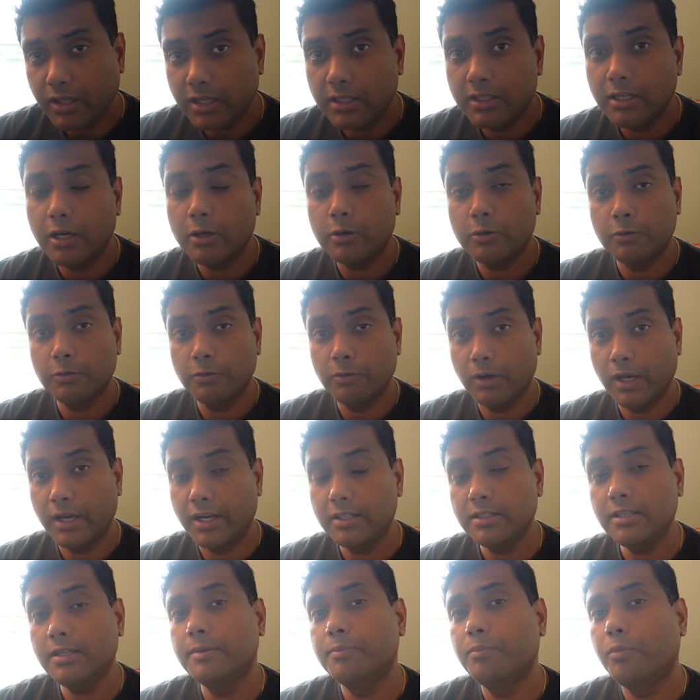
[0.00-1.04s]
Now,
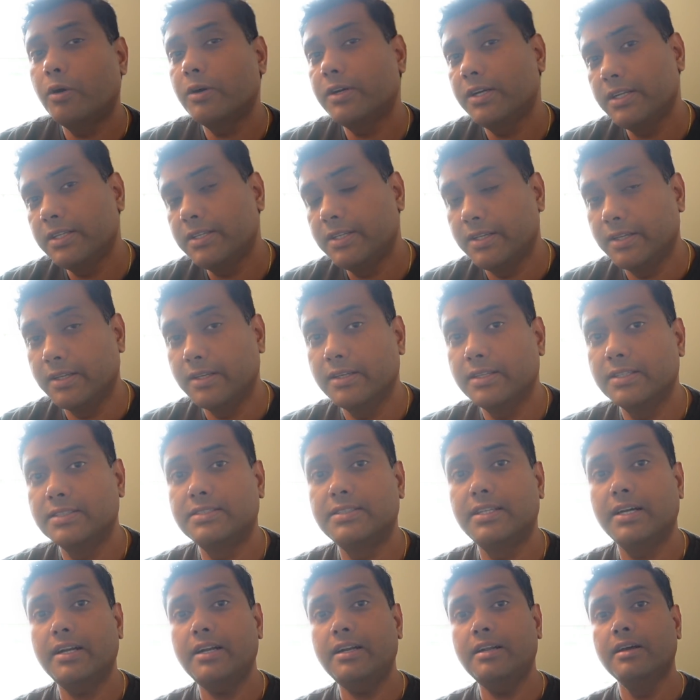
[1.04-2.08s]
another important thing
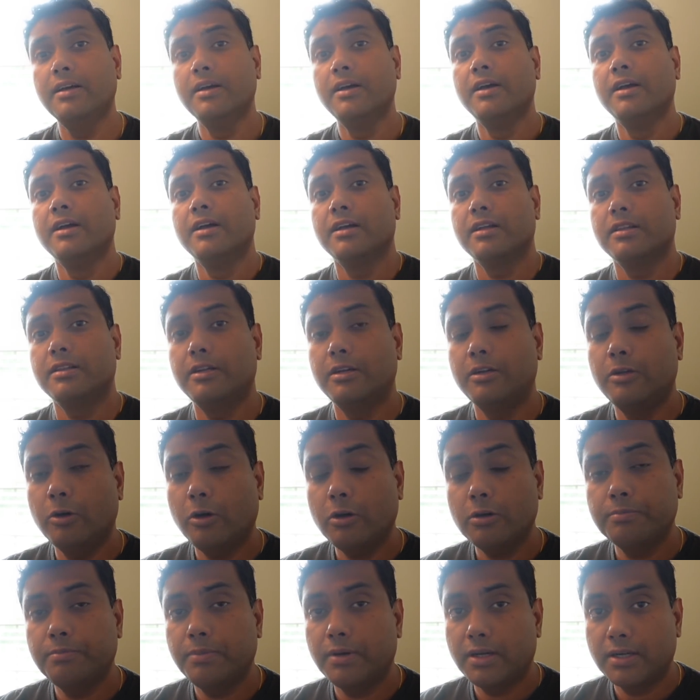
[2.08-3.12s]
is that the
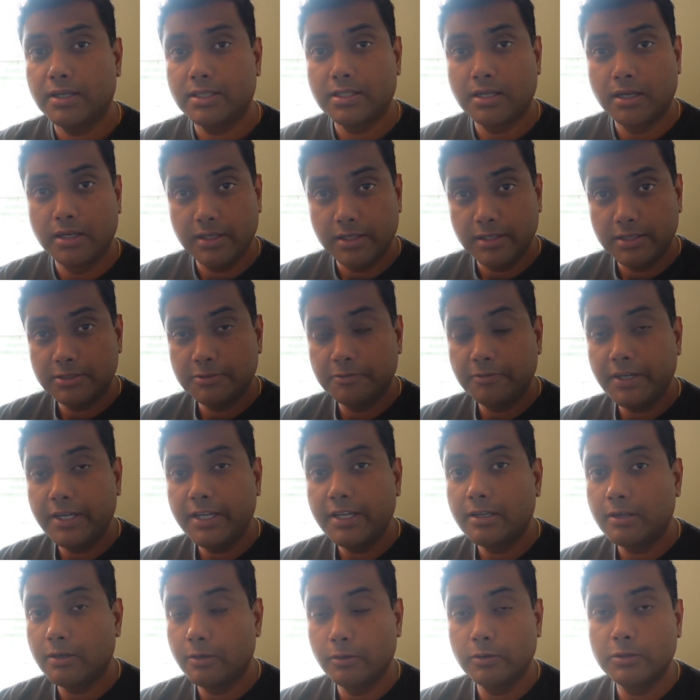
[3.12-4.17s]
dog park is
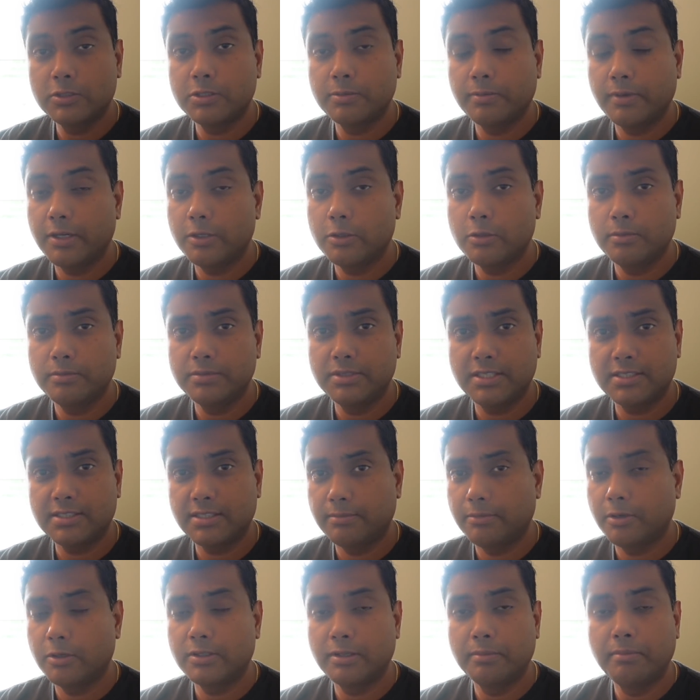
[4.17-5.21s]
very close to my home, just
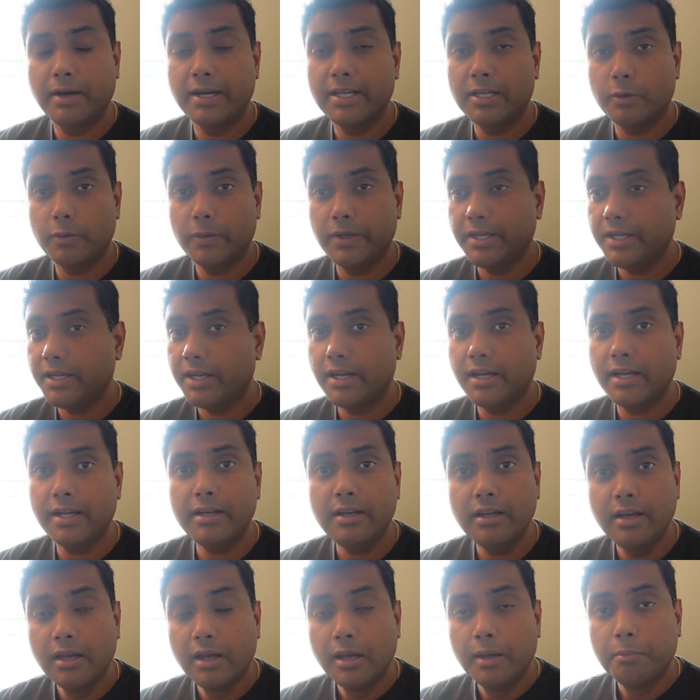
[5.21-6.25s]
about a mile away,
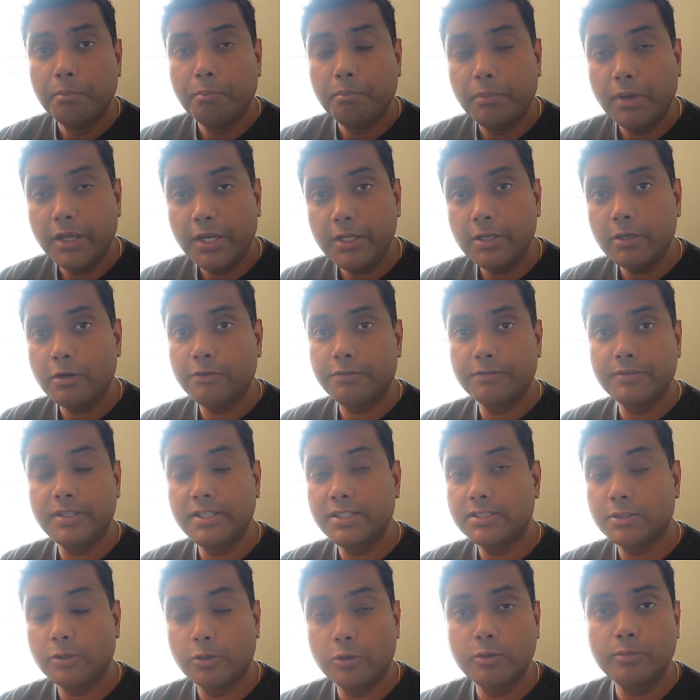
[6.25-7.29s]
and many of
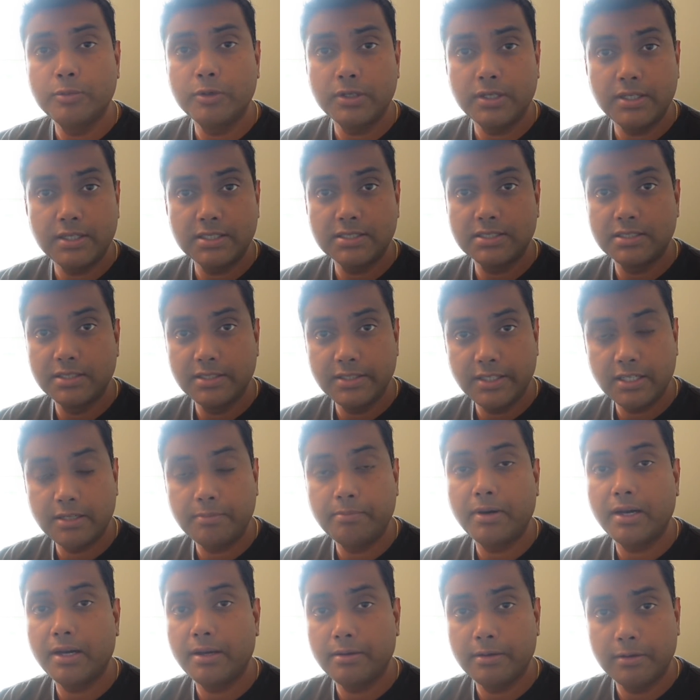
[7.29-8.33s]
these homeowners
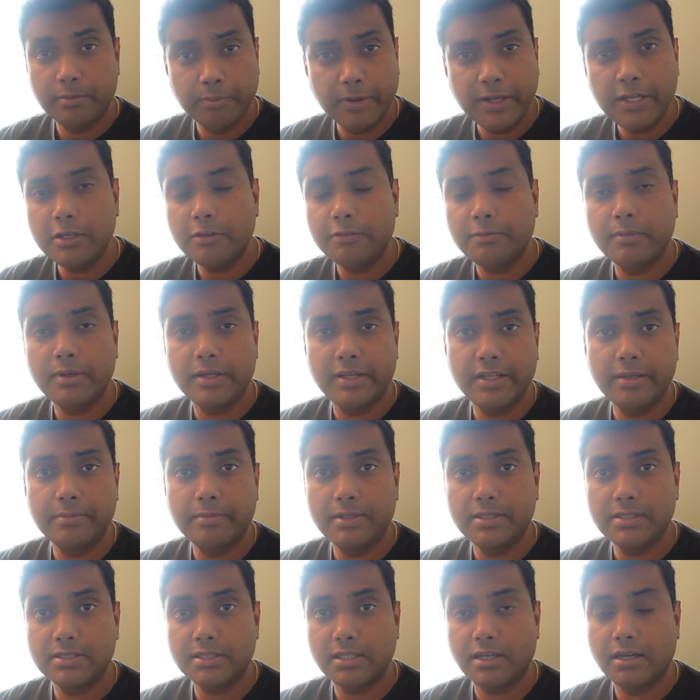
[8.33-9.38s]
nearby, many of my
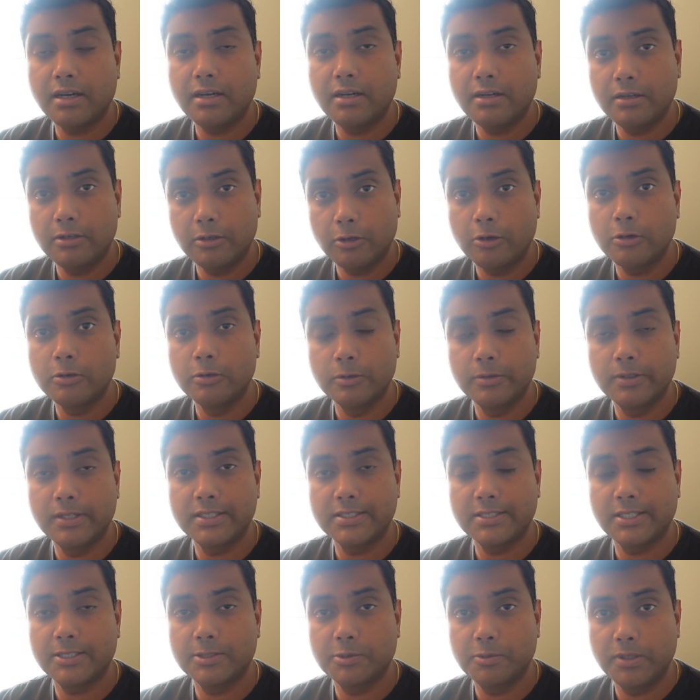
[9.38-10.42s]
neighbors are dog
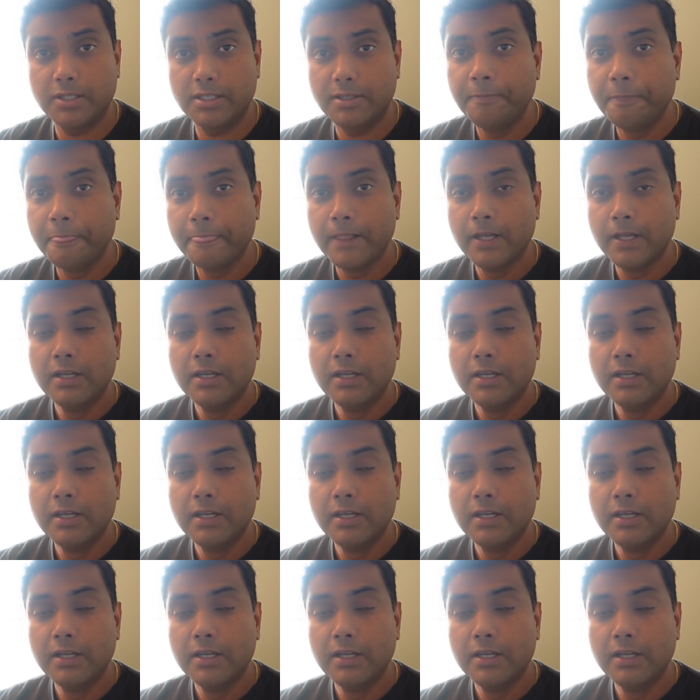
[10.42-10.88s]
owners as well.